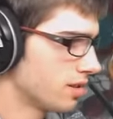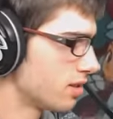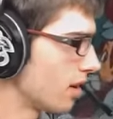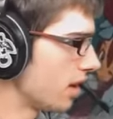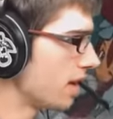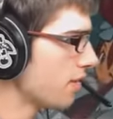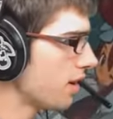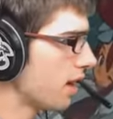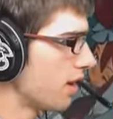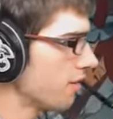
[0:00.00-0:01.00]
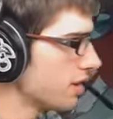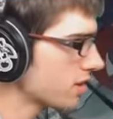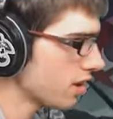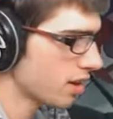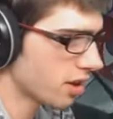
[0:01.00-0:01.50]
So I love it. I love it when
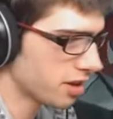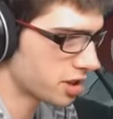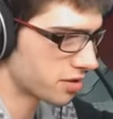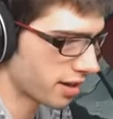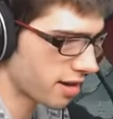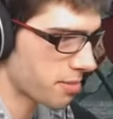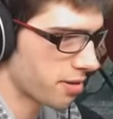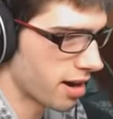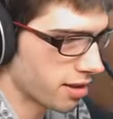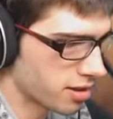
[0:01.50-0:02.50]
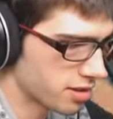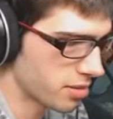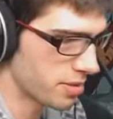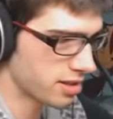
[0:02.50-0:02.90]
it's got, got this shrink wrap around it because it